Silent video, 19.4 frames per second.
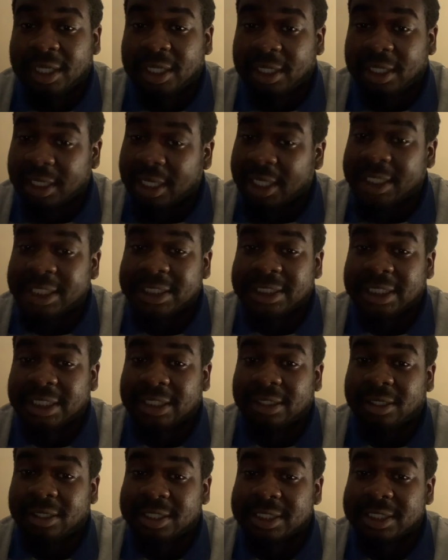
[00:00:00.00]
like he did
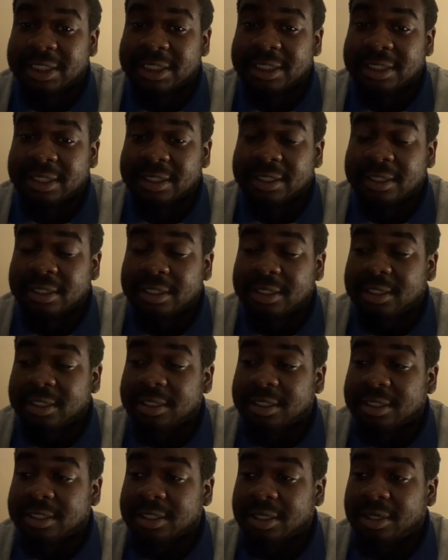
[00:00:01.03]
last season.
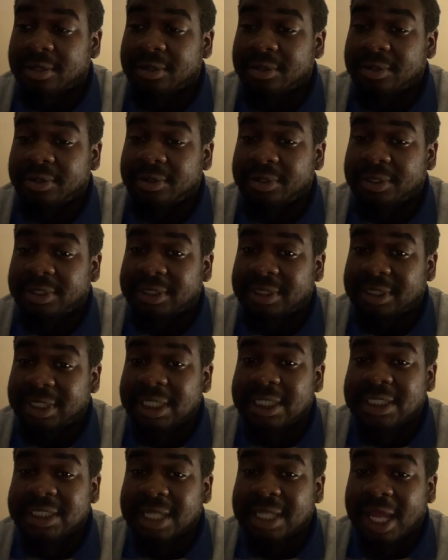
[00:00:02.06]
So,
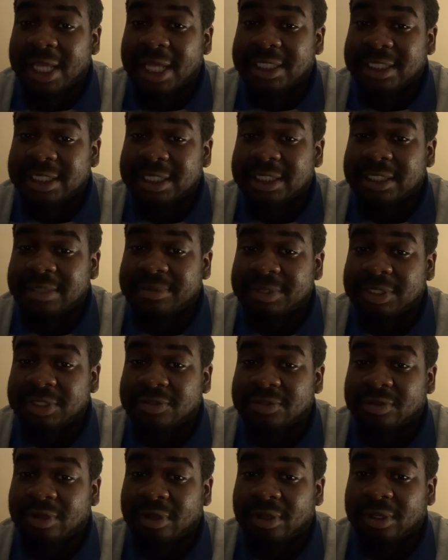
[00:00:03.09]
these guys need to be
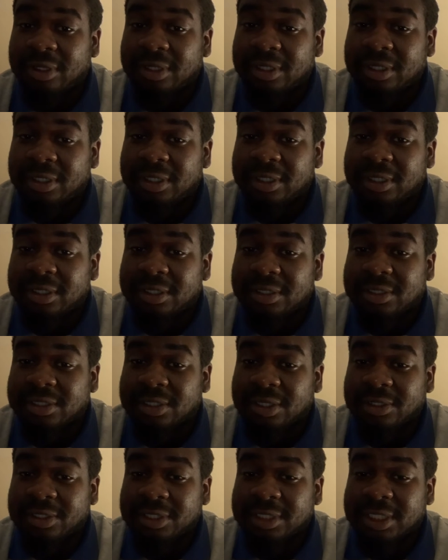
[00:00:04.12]
strong.
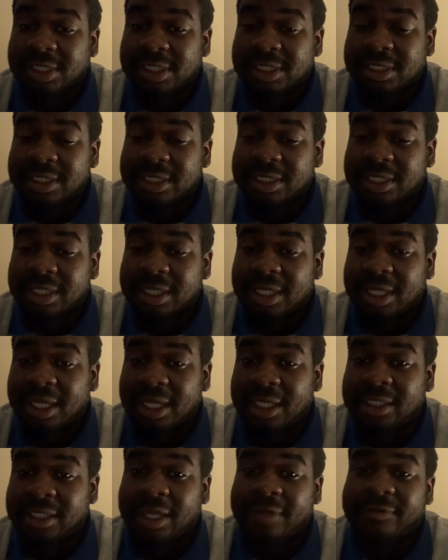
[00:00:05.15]
Socrates
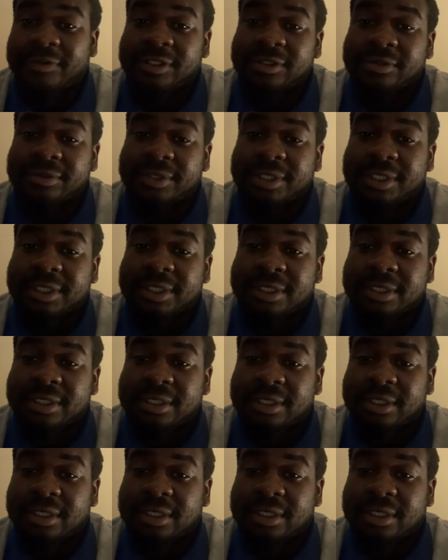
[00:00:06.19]
and David Luiz.